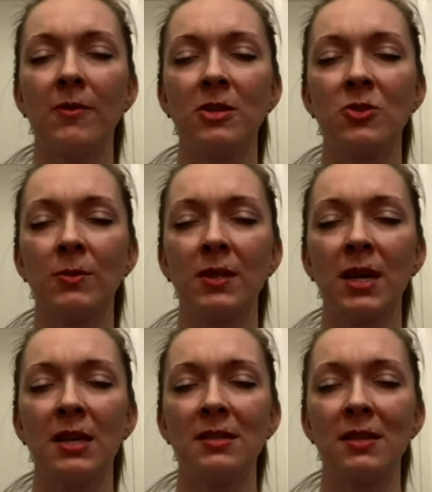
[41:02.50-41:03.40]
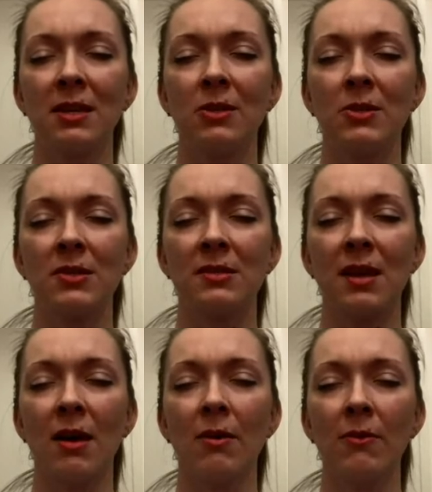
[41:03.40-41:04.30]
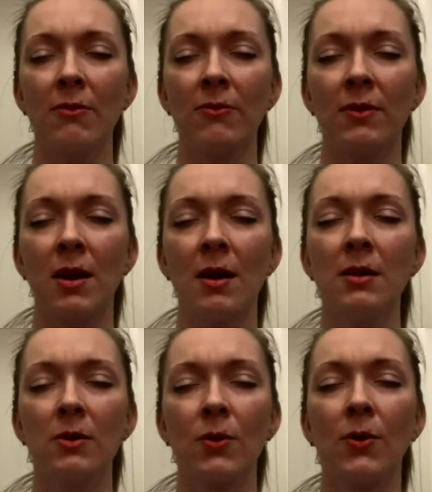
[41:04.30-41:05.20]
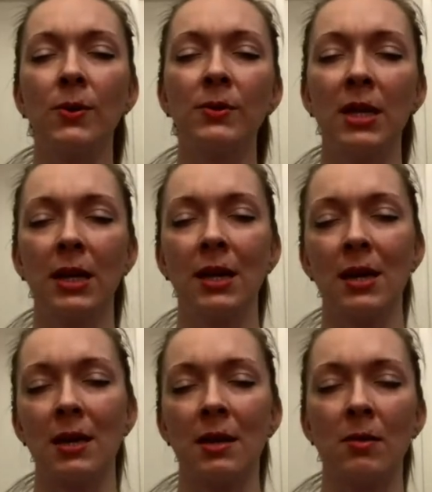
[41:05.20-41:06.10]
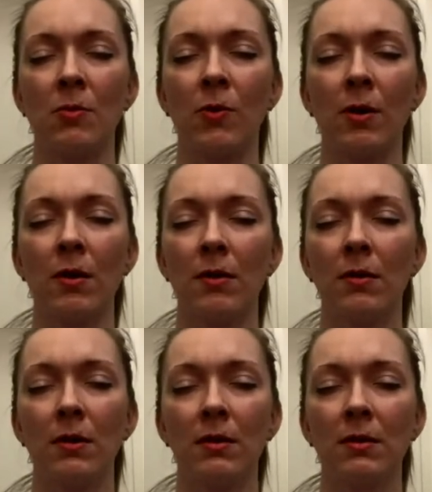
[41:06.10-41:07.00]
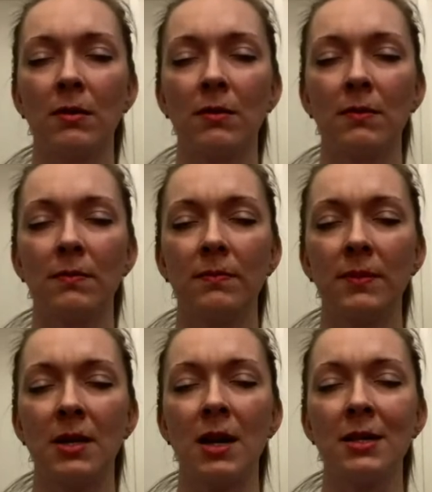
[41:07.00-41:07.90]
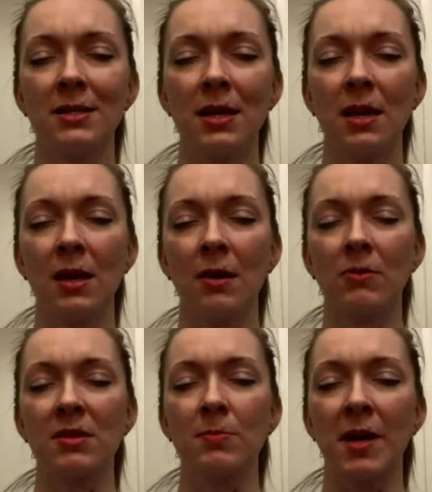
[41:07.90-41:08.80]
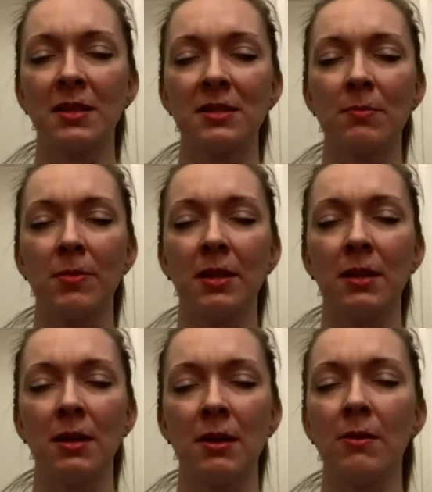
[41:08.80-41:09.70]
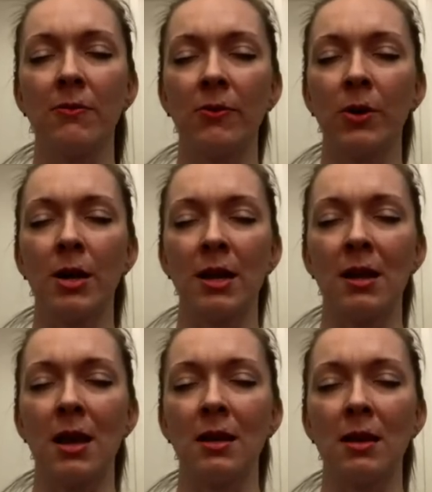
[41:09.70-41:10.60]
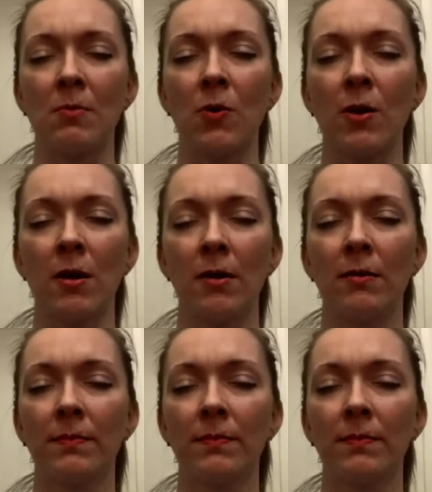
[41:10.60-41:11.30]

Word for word: visualizing yourself not holding it anymore not taking responsibility for it anymore,